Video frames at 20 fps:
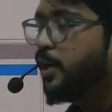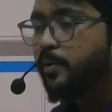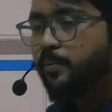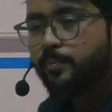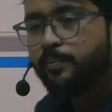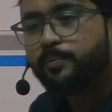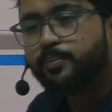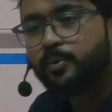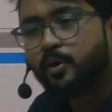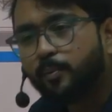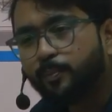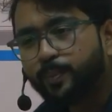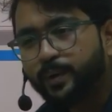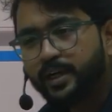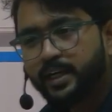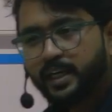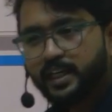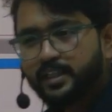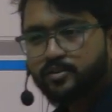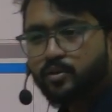
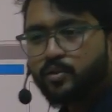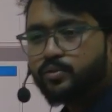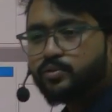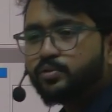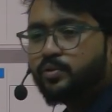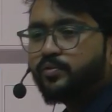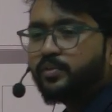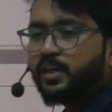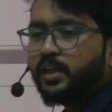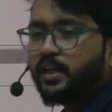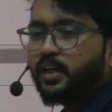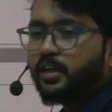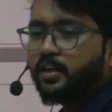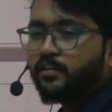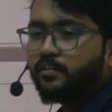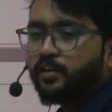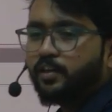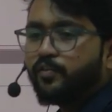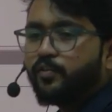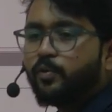properties also we have.
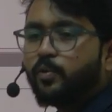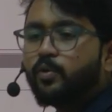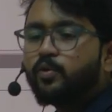If you want to